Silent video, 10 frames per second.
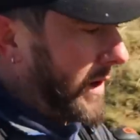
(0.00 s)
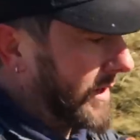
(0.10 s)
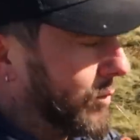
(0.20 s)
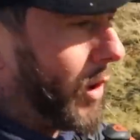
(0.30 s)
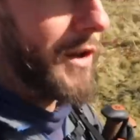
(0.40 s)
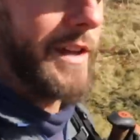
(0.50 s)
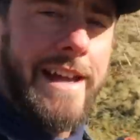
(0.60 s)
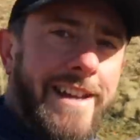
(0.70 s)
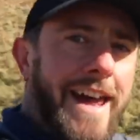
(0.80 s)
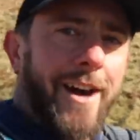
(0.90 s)
win, one
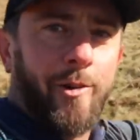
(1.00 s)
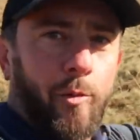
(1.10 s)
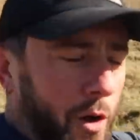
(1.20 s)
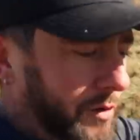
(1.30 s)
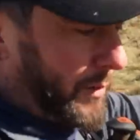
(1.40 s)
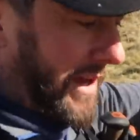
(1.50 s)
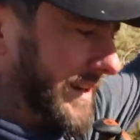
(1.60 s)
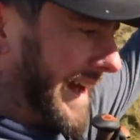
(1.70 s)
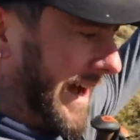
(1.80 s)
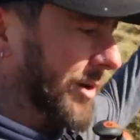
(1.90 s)
in and out, one
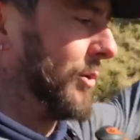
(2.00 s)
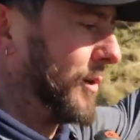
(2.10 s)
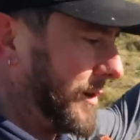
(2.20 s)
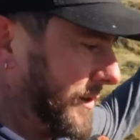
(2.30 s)
win out,